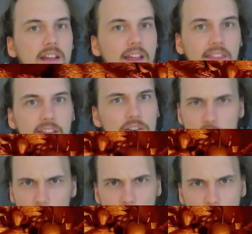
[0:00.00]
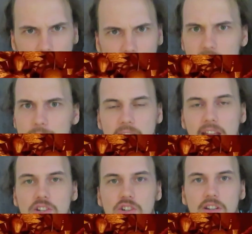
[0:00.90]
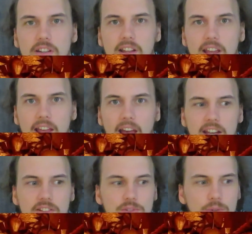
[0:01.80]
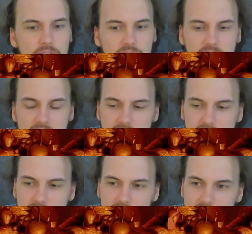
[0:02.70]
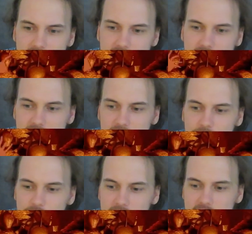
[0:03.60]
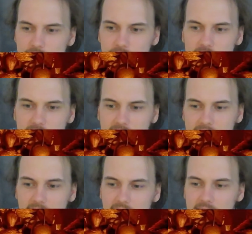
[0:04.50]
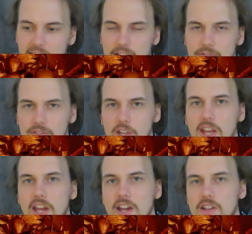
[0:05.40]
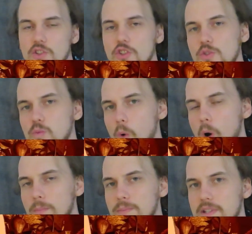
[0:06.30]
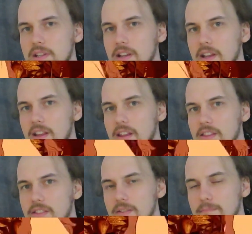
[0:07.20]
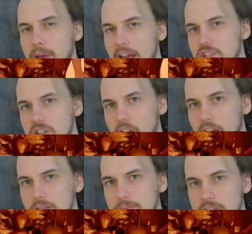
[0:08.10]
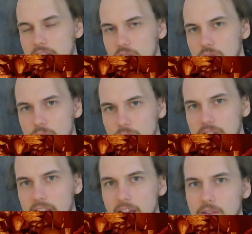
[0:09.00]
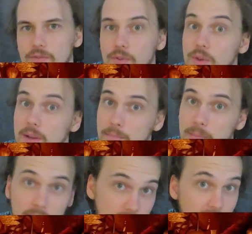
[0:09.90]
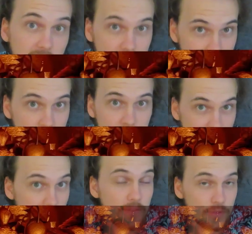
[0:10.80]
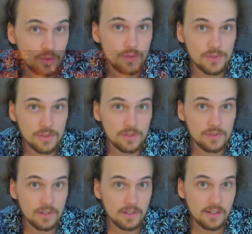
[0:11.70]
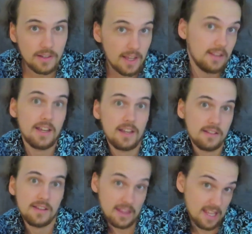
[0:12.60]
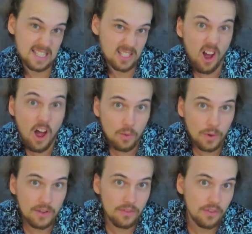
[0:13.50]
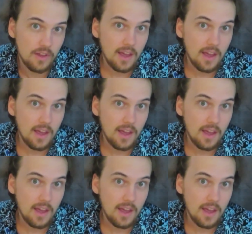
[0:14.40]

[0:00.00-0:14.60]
in the new adaptation, and it sort of leads to this feeling that they've swapped the magic items that you could get for the player levels that they start with.